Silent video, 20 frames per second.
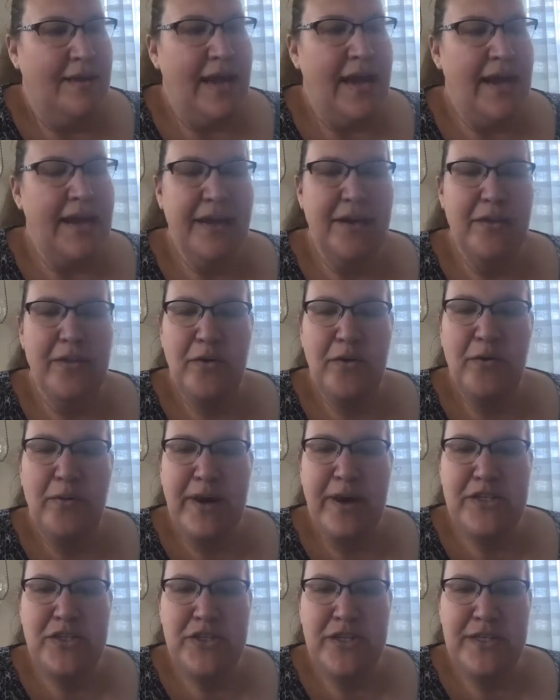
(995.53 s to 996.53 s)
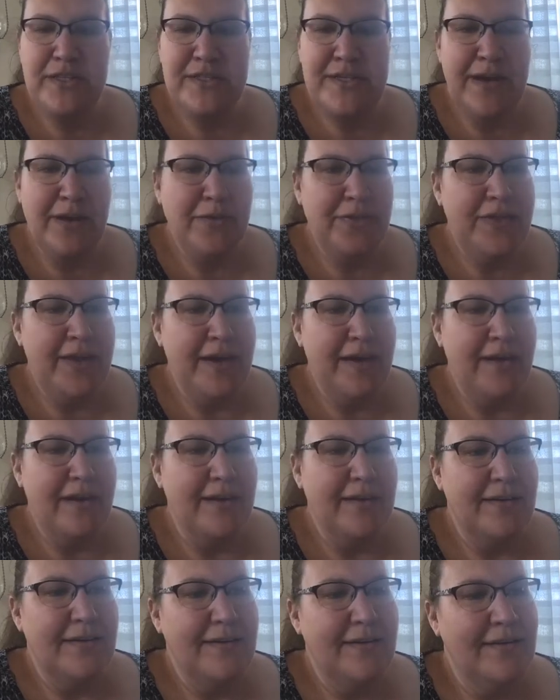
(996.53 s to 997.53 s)
Any other questions out
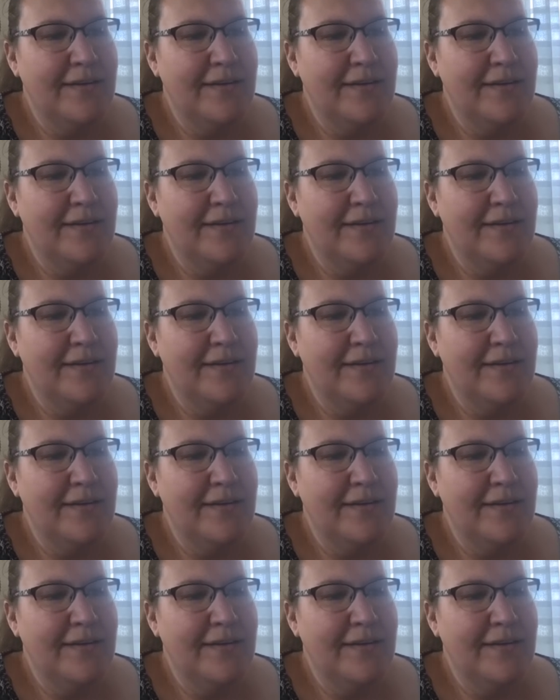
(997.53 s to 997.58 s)
there?